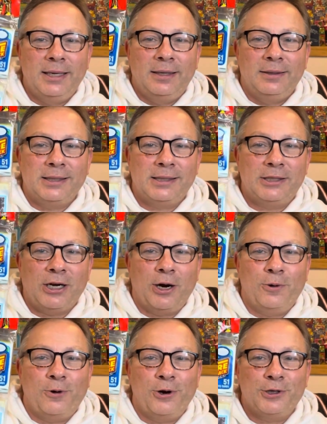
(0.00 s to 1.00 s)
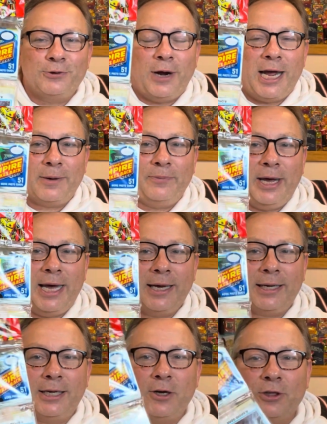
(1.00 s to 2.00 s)
The Star Wars Rack Pack
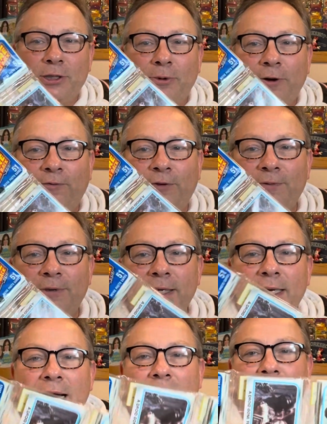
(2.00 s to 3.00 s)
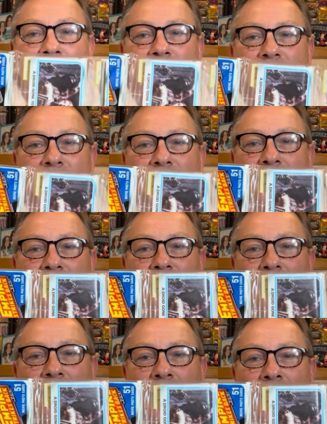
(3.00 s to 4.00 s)
goes about $50
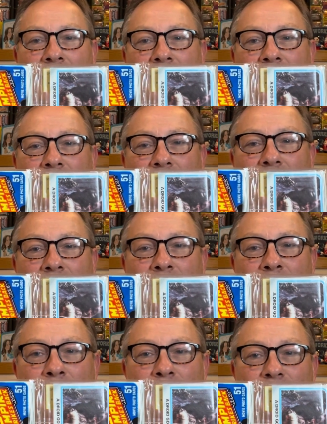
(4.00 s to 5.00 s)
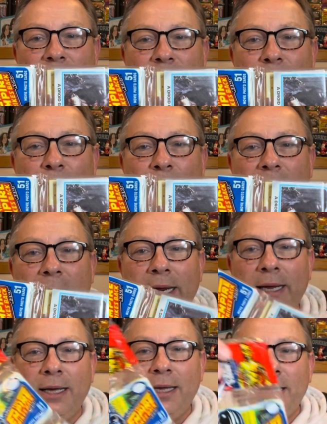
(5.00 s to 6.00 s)
on
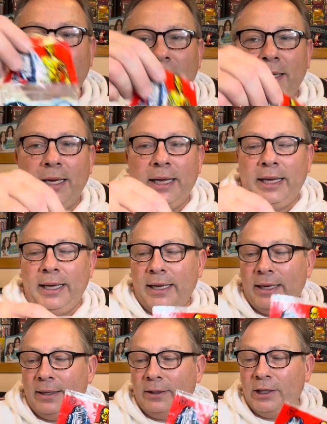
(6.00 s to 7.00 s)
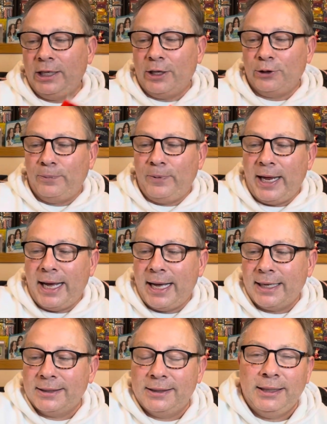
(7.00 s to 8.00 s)
eBay, and the other
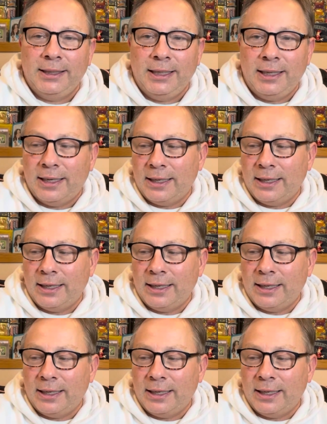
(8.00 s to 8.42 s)
packs, the